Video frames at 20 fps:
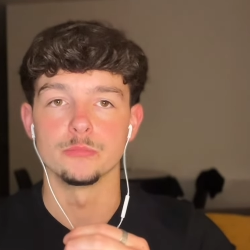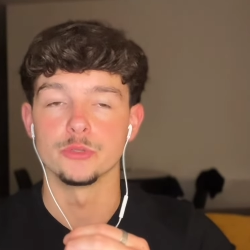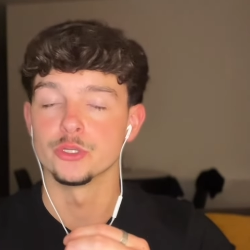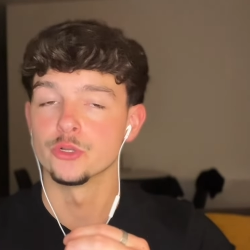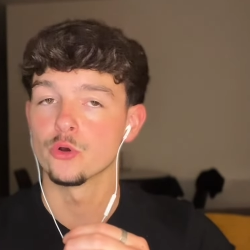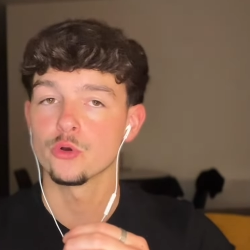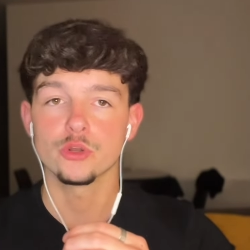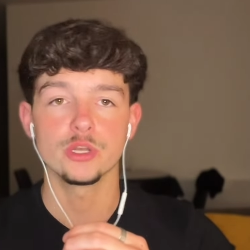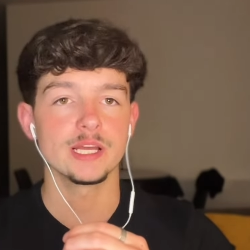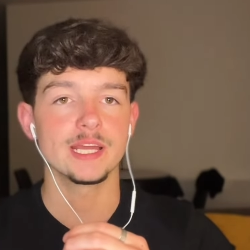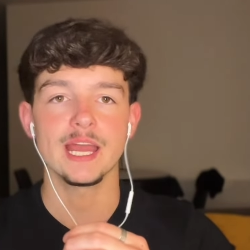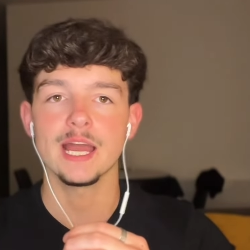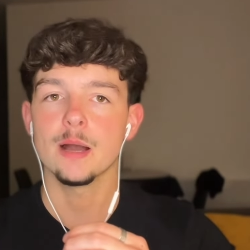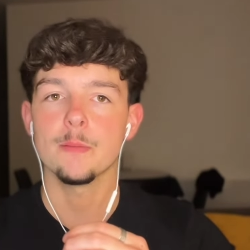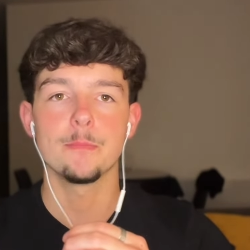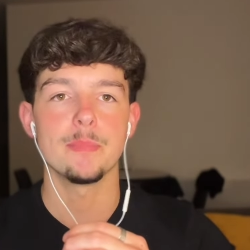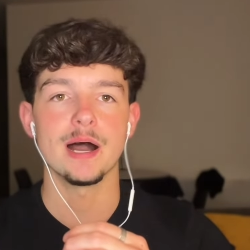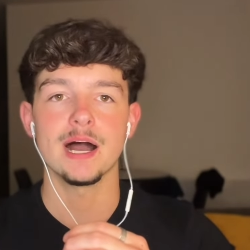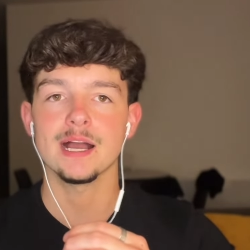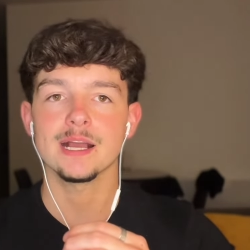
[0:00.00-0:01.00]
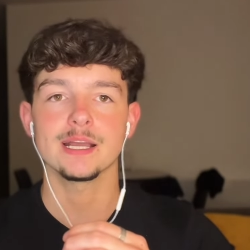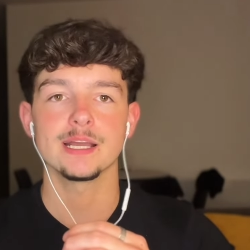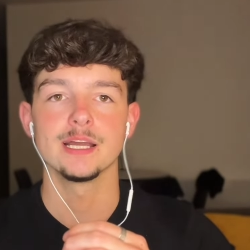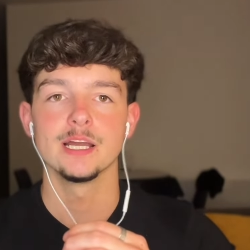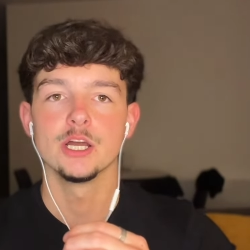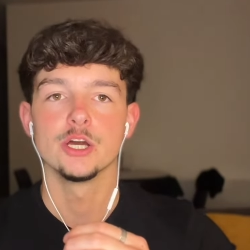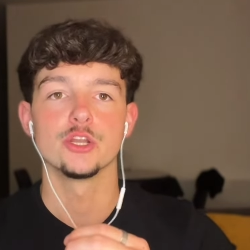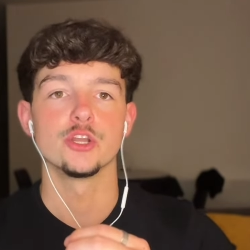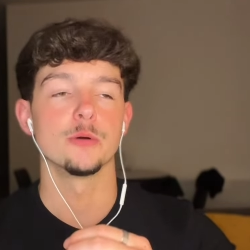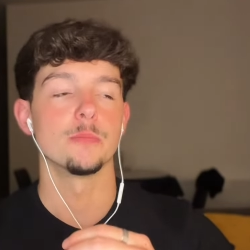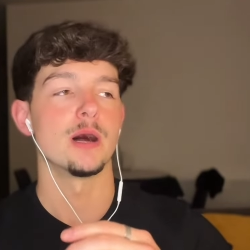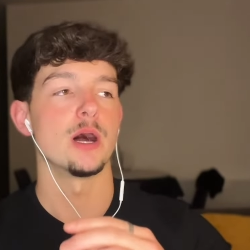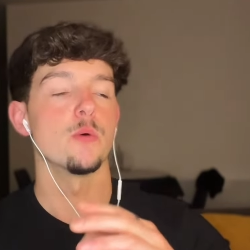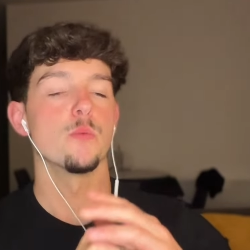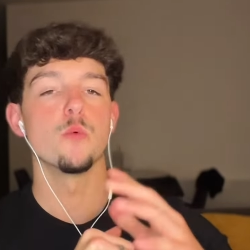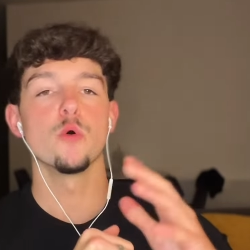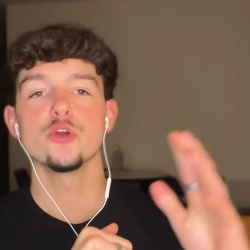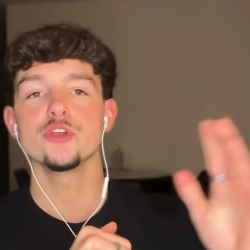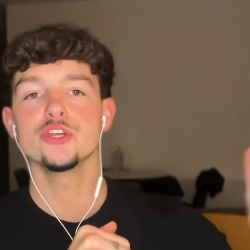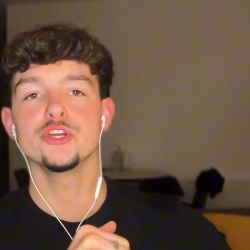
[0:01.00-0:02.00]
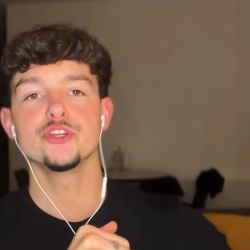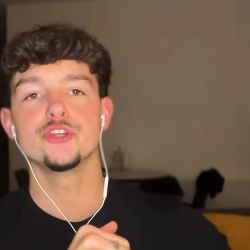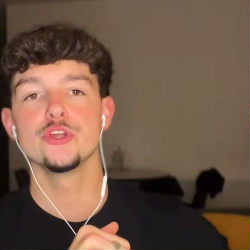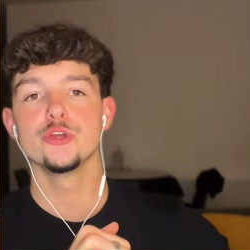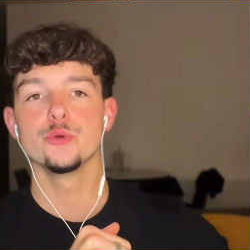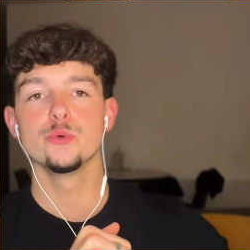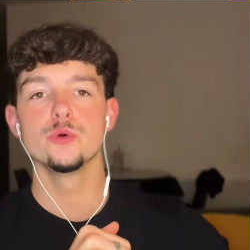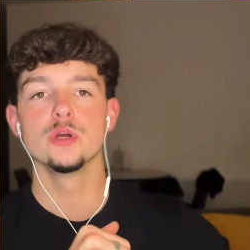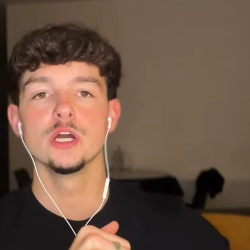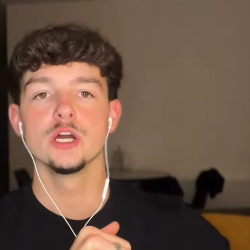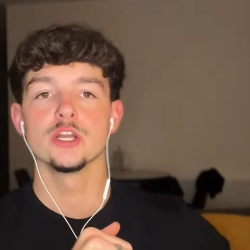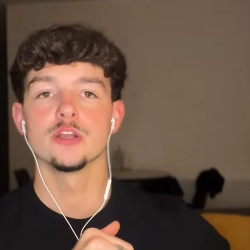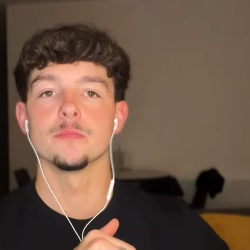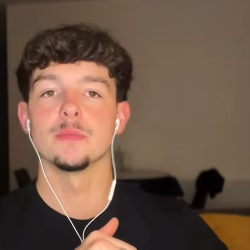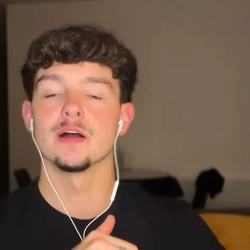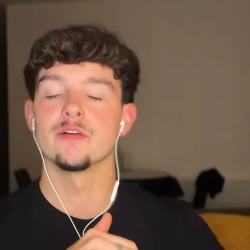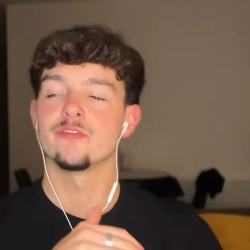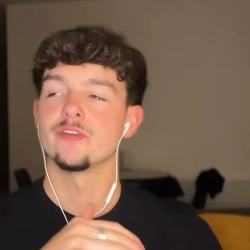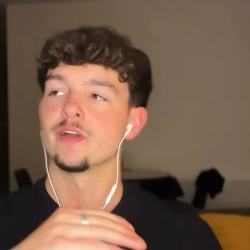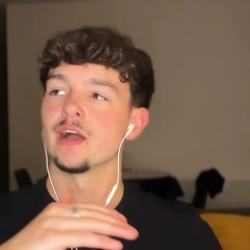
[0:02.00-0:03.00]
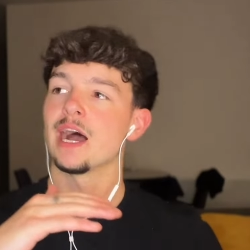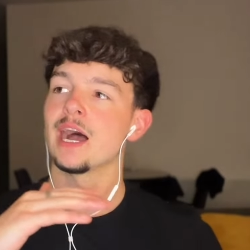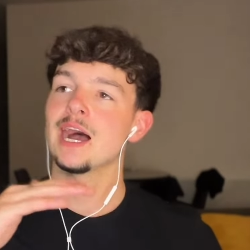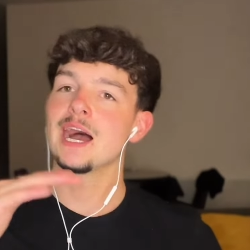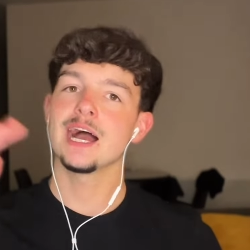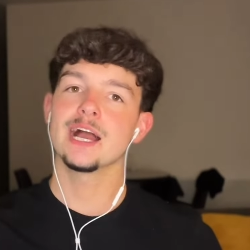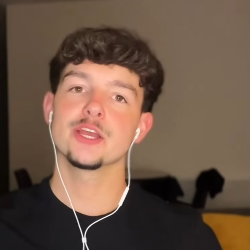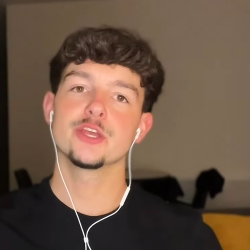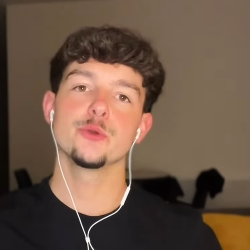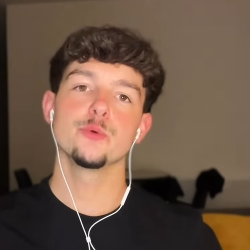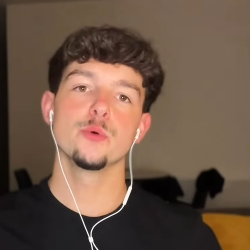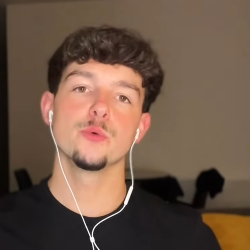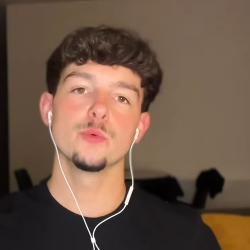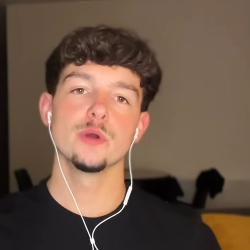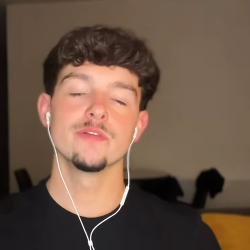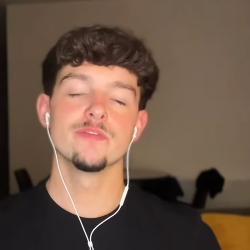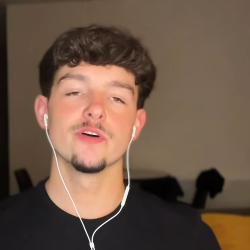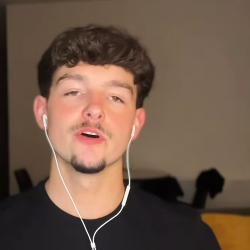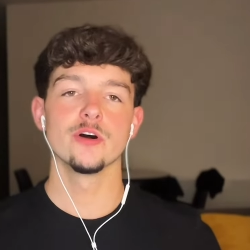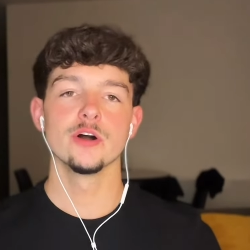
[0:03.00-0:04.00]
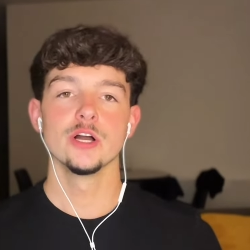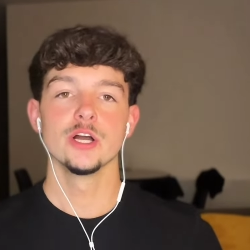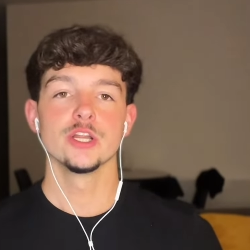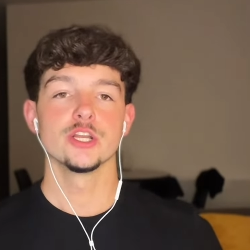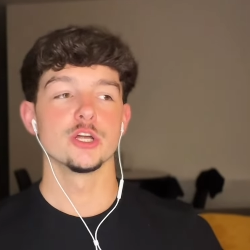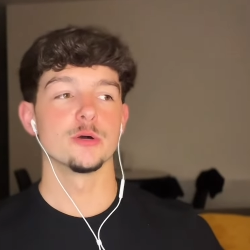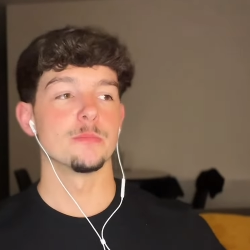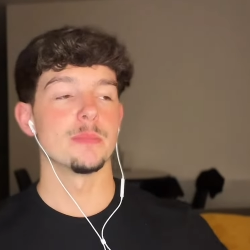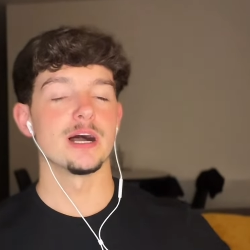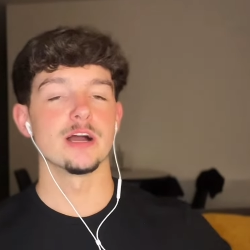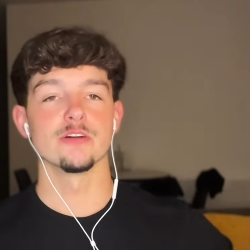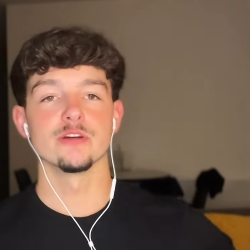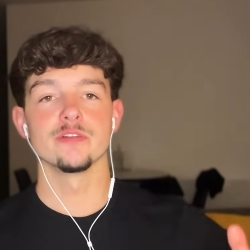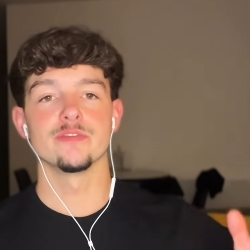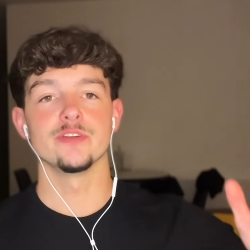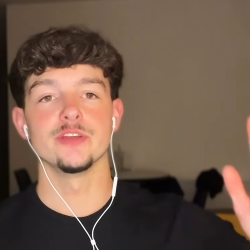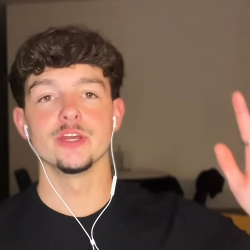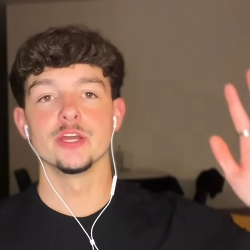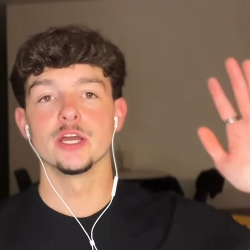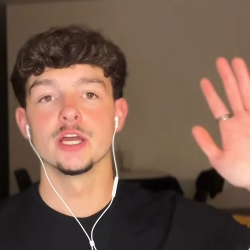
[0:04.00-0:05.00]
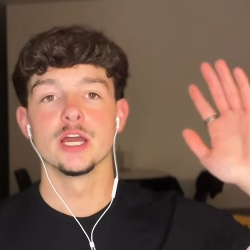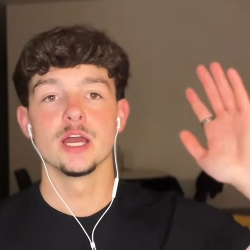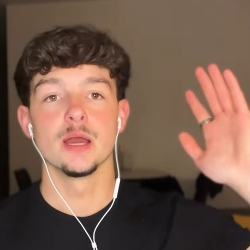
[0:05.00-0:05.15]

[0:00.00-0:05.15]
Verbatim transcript: You're not going to get her back no matter what you do, no matter if you argue with her, no matter if you